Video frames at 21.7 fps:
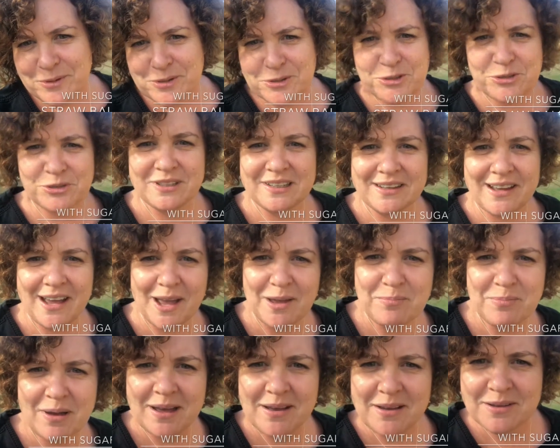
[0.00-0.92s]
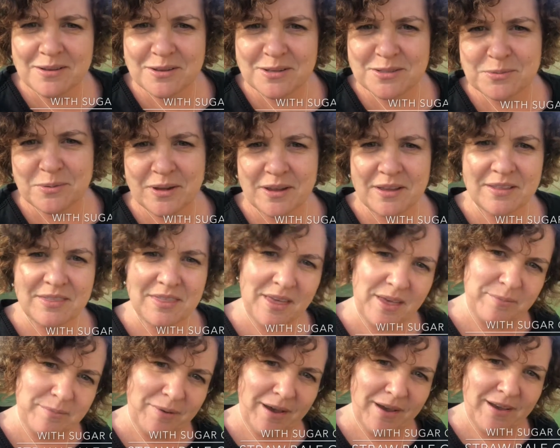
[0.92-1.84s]
with Sugarcane Bales with
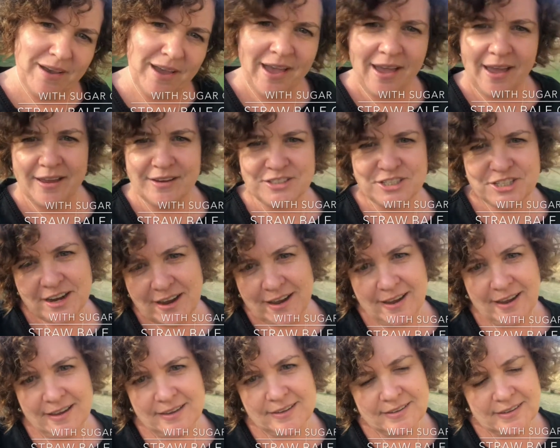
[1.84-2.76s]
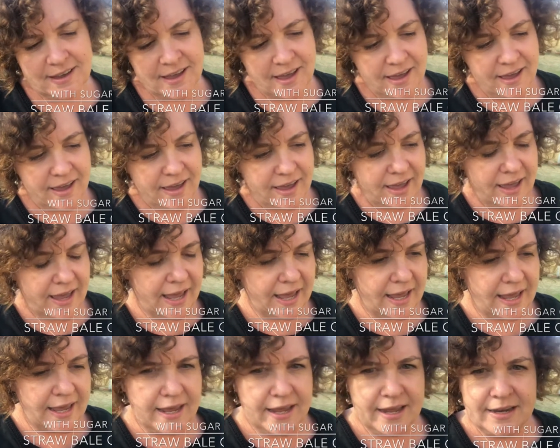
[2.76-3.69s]
Emma and Che,
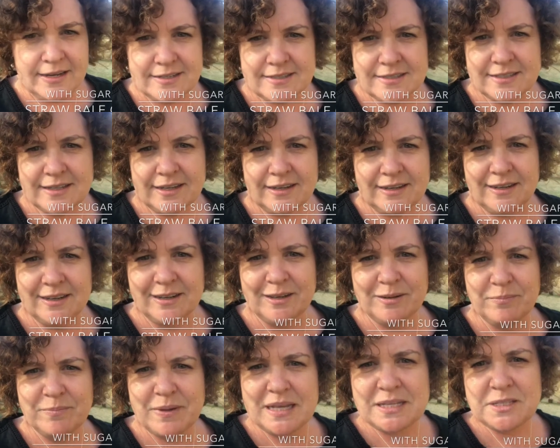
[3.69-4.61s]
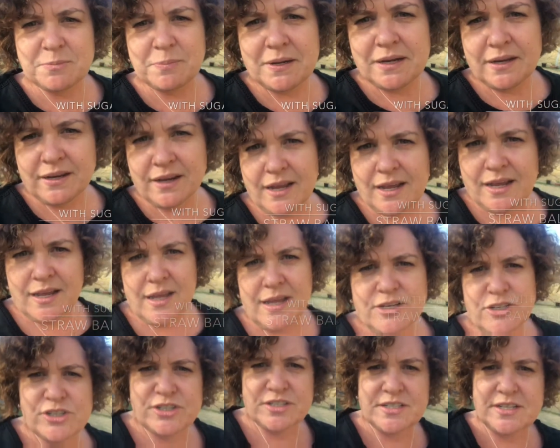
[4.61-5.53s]
and um, it's been
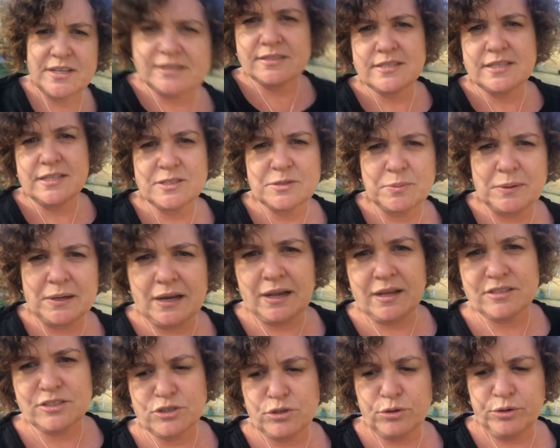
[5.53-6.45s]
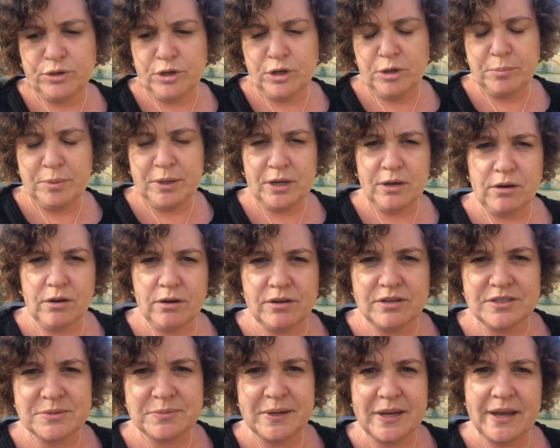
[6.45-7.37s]
interesting since we last saw you
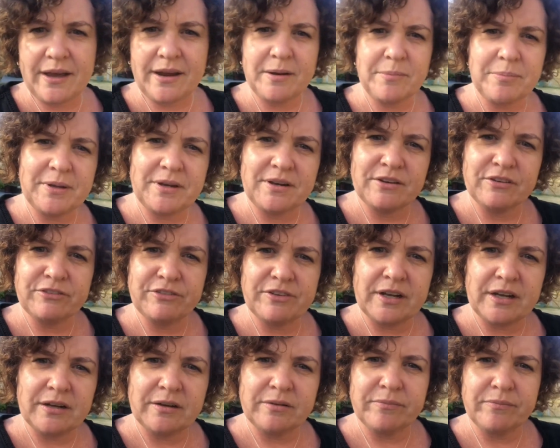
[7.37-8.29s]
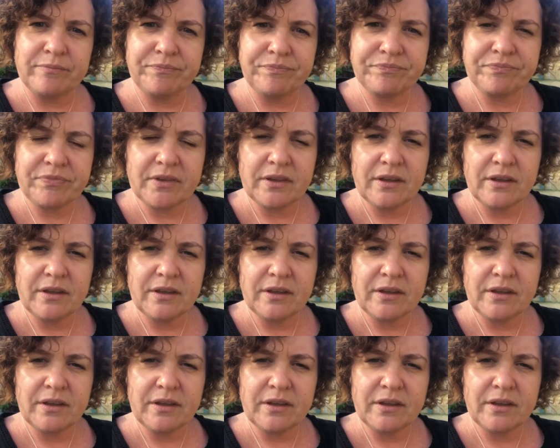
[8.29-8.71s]
because we had a bit of um,